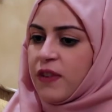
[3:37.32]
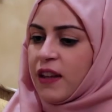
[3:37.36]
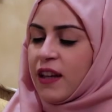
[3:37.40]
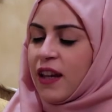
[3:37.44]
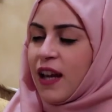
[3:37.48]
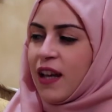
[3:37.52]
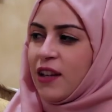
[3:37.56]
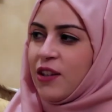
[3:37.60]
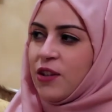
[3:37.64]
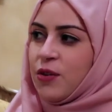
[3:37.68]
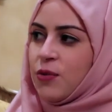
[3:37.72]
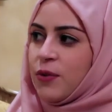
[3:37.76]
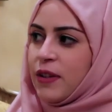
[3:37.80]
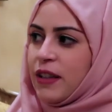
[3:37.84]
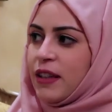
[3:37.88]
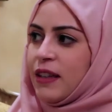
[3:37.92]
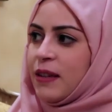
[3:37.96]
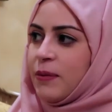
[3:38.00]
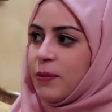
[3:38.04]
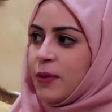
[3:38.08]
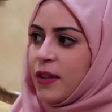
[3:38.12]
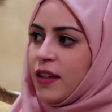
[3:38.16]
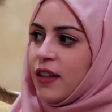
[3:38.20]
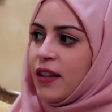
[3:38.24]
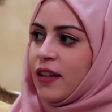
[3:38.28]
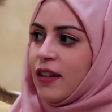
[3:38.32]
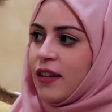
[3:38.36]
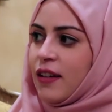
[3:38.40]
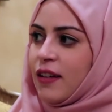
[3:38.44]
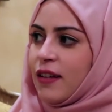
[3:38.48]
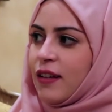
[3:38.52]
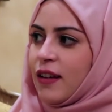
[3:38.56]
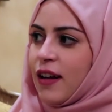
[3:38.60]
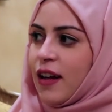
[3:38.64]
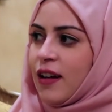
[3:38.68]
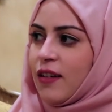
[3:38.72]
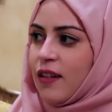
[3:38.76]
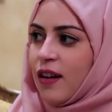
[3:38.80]
Can you really be
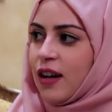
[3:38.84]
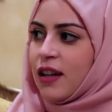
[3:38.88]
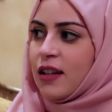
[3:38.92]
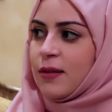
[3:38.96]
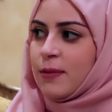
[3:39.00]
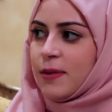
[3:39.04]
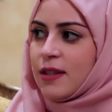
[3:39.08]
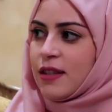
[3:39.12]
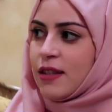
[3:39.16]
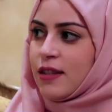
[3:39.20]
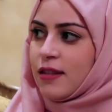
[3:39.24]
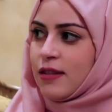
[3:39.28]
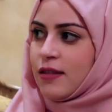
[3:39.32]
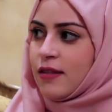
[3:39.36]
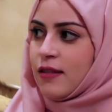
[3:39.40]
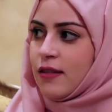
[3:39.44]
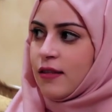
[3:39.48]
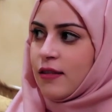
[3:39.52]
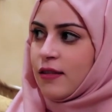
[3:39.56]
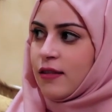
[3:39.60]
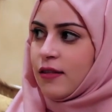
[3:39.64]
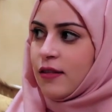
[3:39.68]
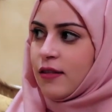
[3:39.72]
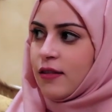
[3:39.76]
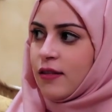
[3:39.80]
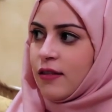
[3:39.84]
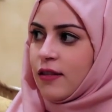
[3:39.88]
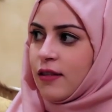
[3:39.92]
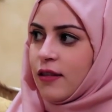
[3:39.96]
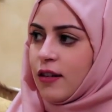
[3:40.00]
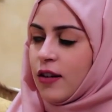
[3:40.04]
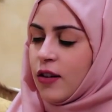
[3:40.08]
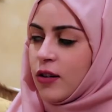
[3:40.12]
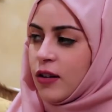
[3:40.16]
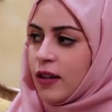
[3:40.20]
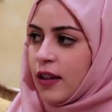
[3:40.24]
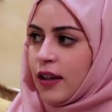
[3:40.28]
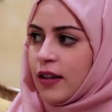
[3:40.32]
anonymous
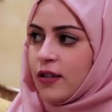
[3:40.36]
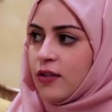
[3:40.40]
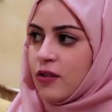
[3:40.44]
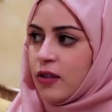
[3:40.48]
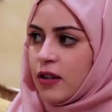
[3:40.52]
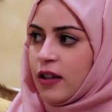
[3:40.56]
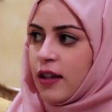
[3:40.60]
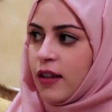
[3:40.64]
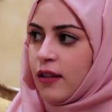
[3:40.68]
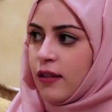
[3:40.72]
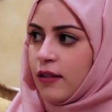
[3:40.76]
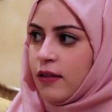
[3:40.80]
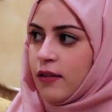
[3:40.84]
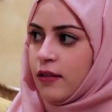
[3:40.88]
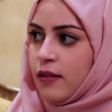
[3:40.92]
online today?